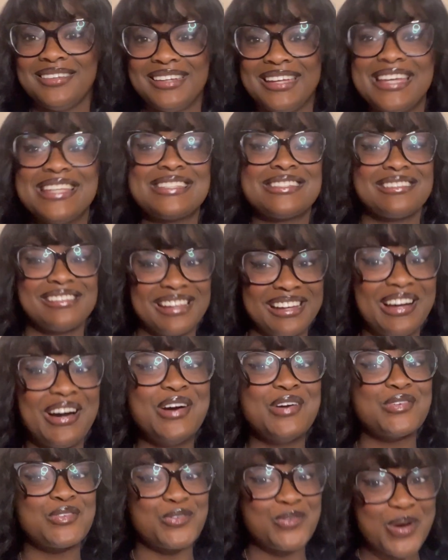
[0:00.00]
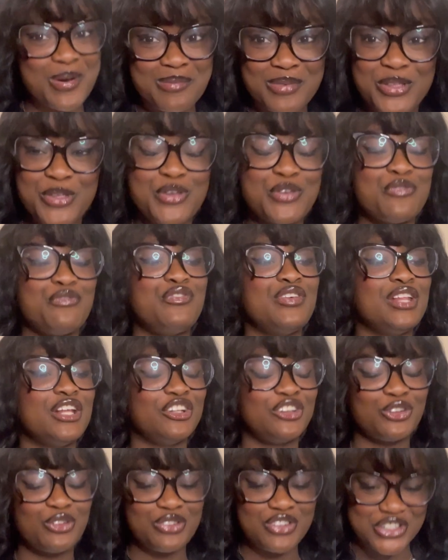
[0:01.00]
It's like overwhelming. You can feel
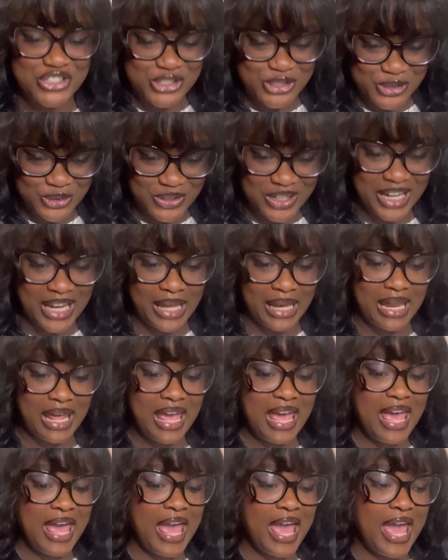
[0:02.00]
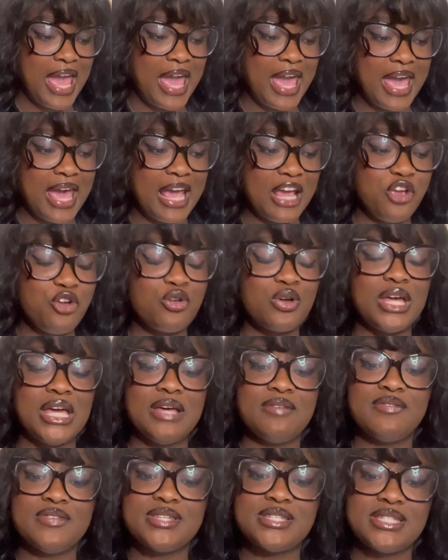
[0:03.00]
it through the screen, and you can
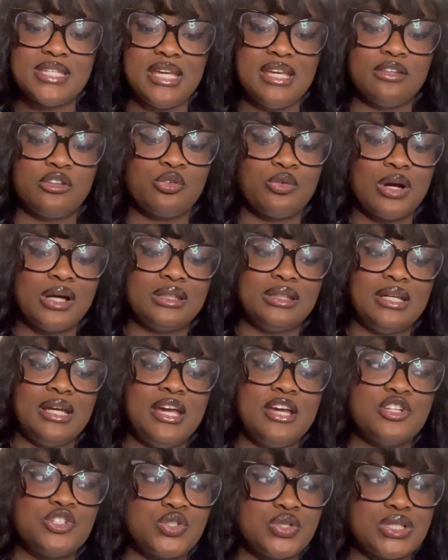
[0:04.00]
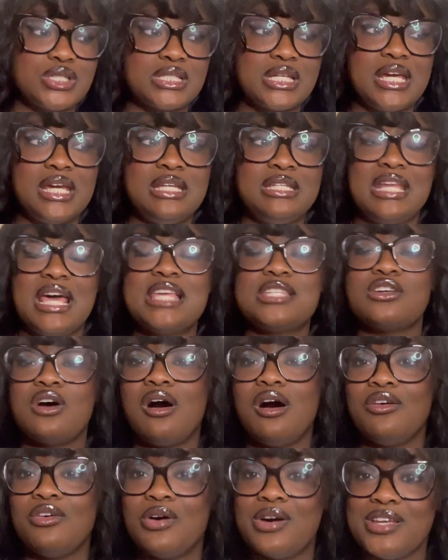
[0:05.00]
even see throughout the entrance. And that's
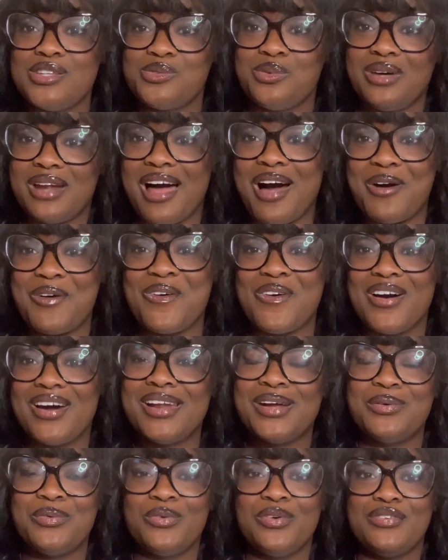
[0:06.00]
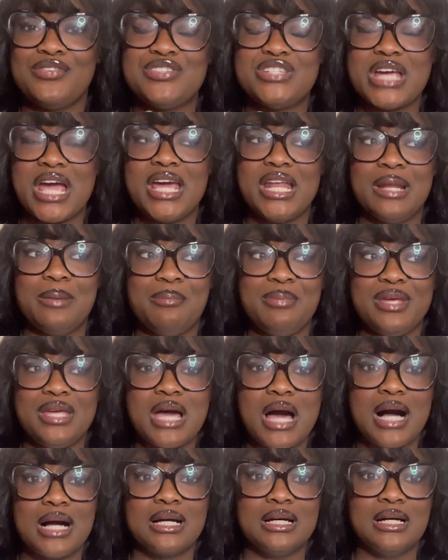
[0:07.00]
always what I wanted with Jade and
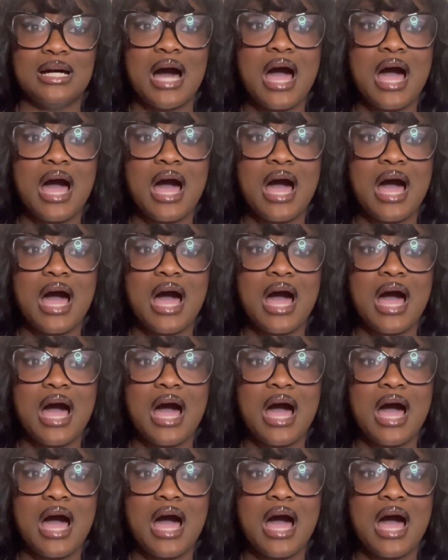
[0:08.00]
Bianca.